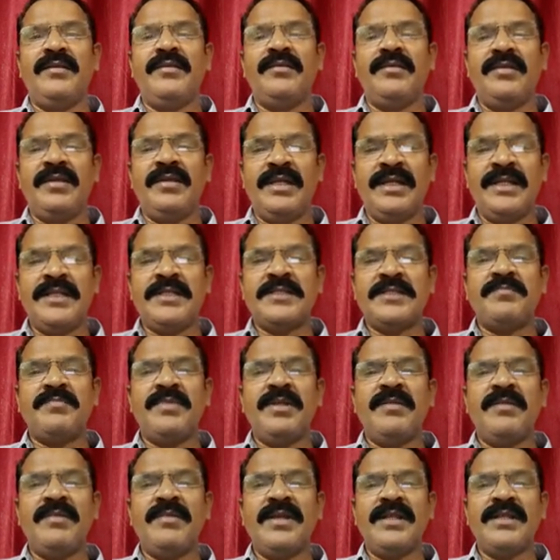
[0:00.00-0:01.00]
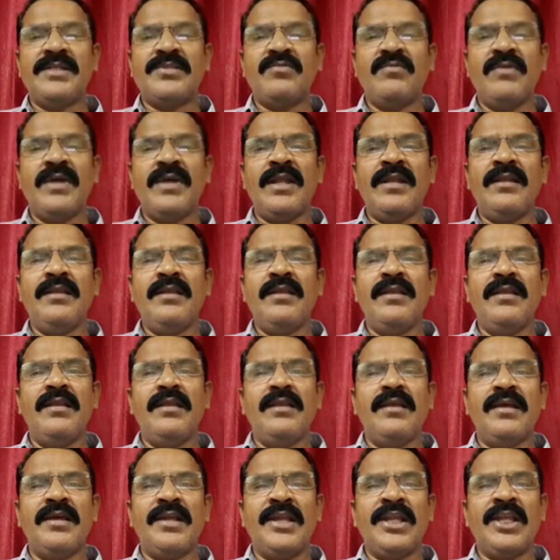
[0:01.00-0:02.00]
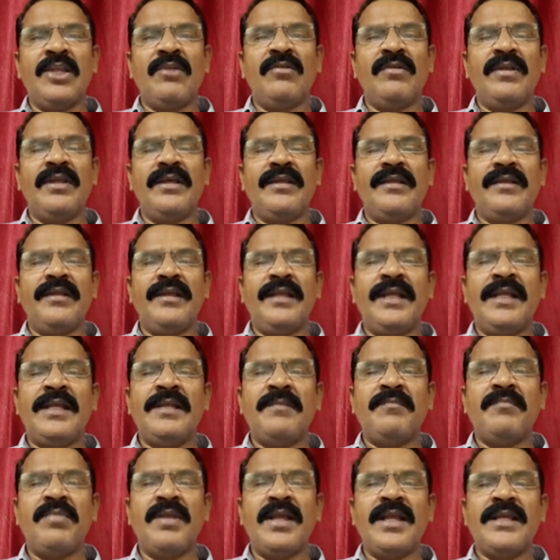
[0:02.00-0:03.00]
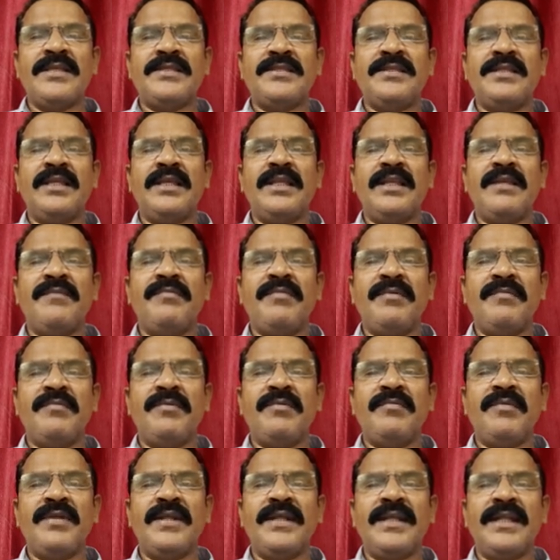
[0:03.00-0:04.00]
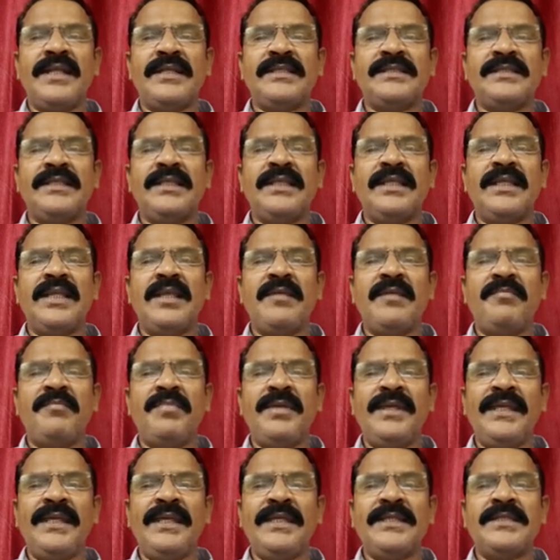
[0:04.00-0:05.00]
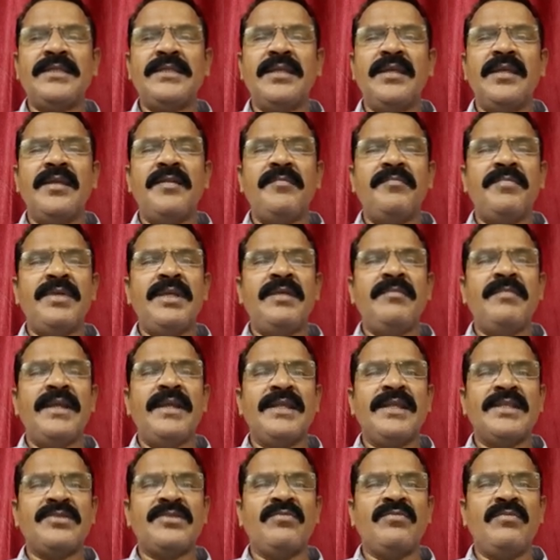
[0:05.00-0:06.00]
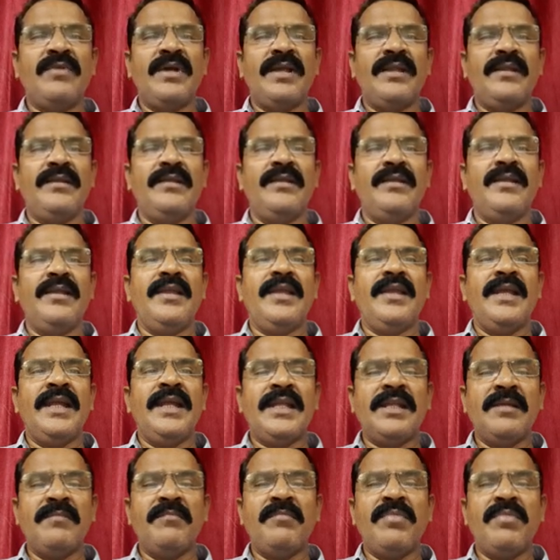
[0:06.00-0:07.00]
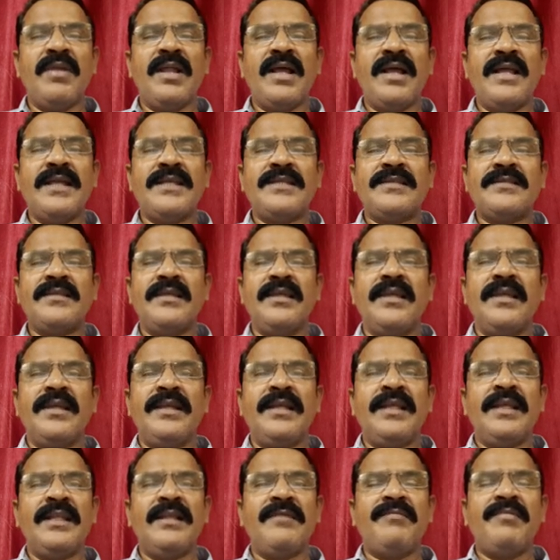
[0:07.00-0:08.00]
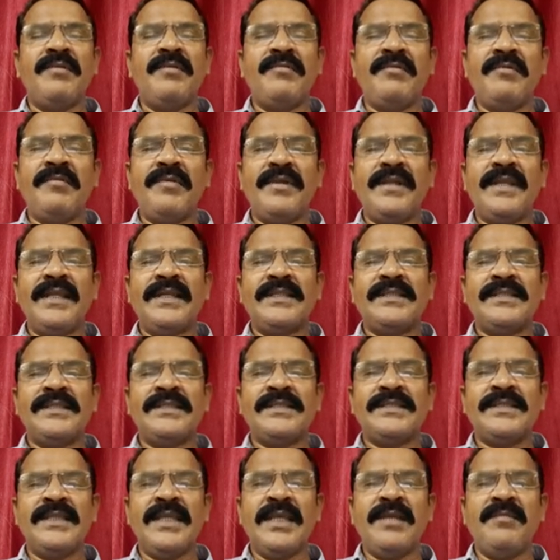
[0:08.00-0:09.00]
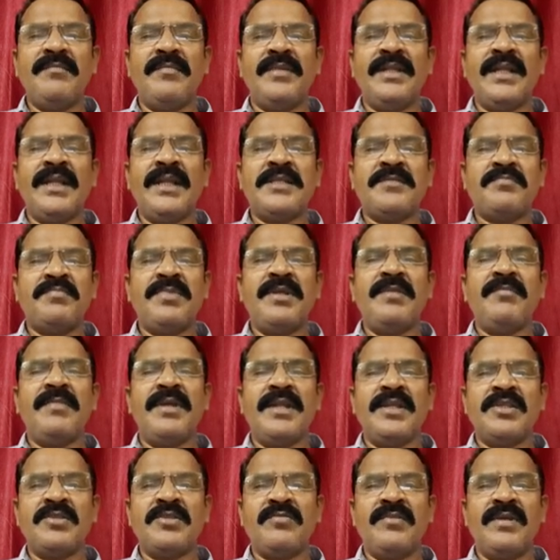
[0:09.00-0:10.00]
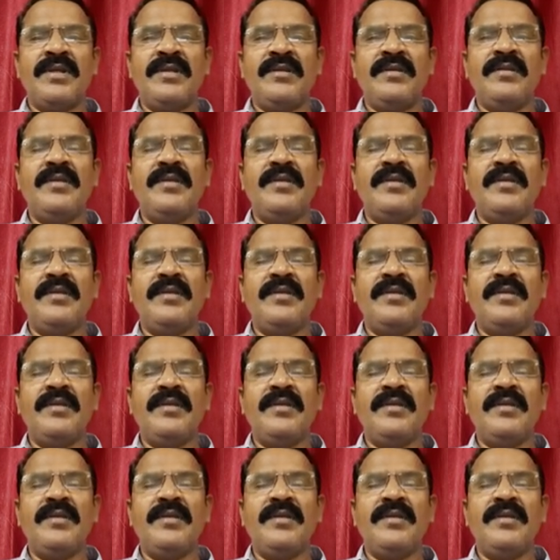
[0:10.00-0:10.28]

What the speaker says: It is p minus 1 regular. It implies degree of every vertex in Kp is p minus 1. It implies degree of every vertex is same, that is p minus 1.